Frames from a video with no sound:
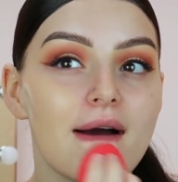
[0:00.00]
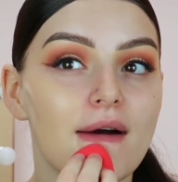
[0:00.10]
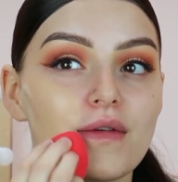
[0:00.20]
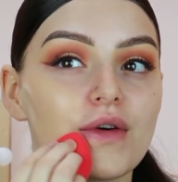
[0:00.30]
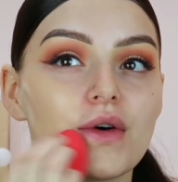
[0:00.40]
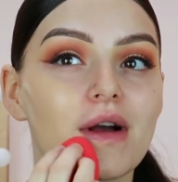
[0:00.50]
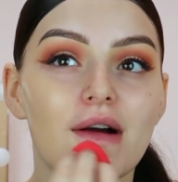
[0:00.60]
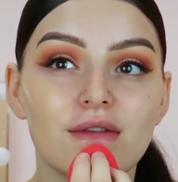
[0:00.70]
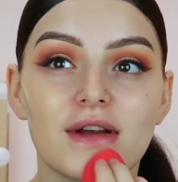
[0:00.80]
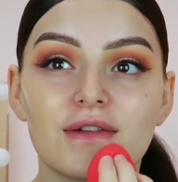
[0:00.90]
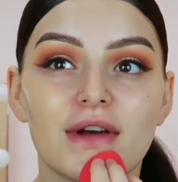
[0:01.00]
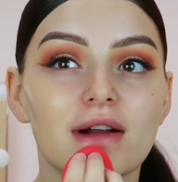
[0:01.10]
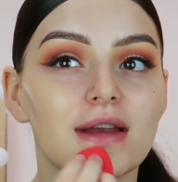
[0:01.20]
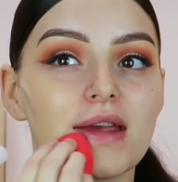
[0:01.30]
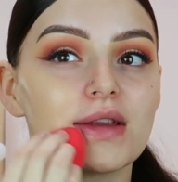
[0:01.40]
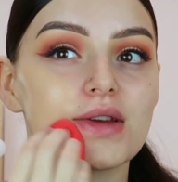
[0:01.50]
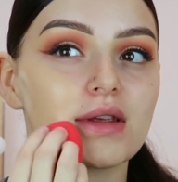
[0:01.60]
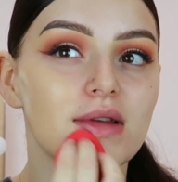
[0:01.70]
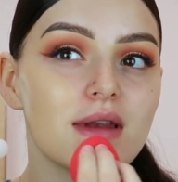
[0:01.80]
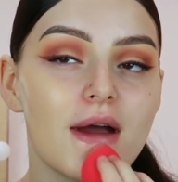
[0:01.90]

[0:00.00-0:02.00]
a full coverage foundation.